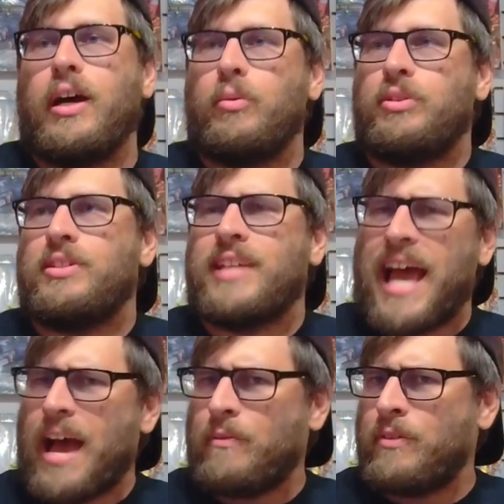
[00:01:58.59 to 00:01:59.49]
which is
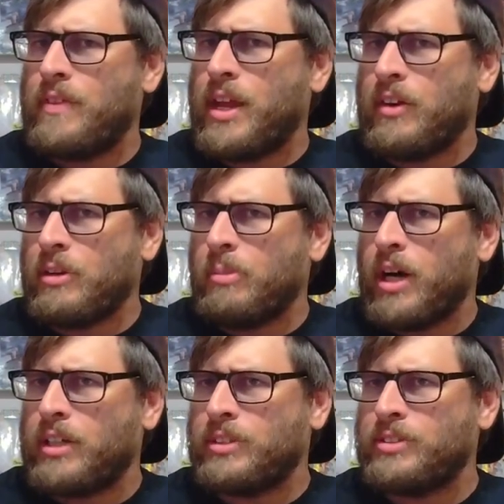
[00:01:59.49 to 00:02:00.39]
half of the Harry
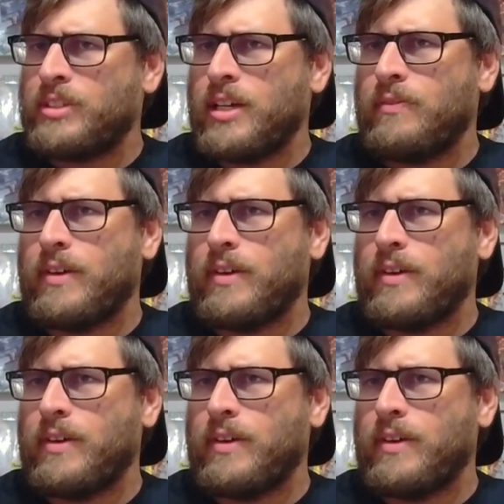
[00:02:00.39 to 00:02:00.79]
Potter stuff.